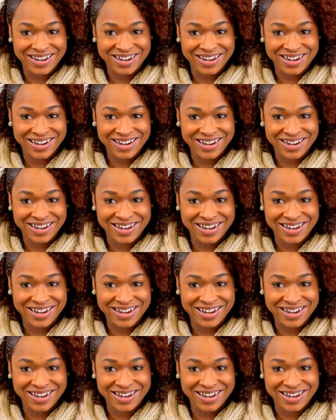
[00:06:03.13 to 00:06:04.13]
are we looking
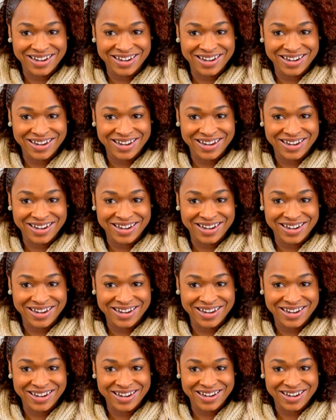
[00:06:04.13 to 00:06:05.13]
at
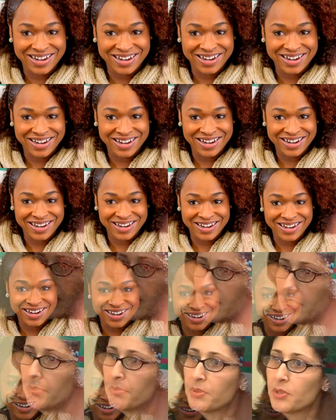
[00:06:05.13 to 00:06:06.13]
every black boy
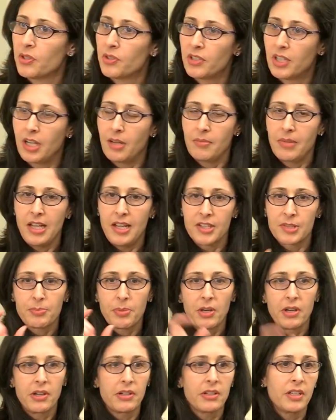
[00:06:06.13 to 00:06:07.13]
in our program as
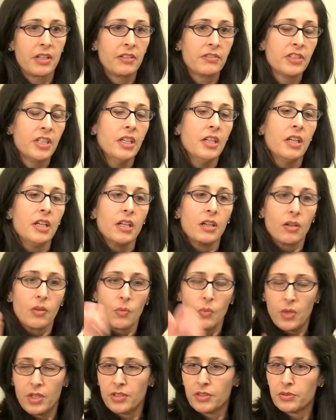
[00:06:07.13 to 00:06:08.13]
part of
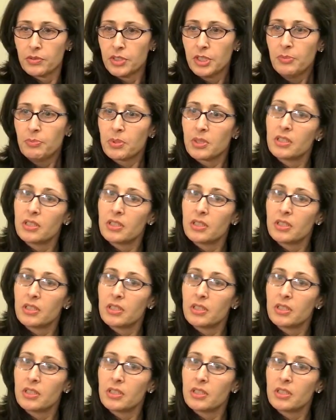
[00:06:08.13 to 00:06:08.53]
one group.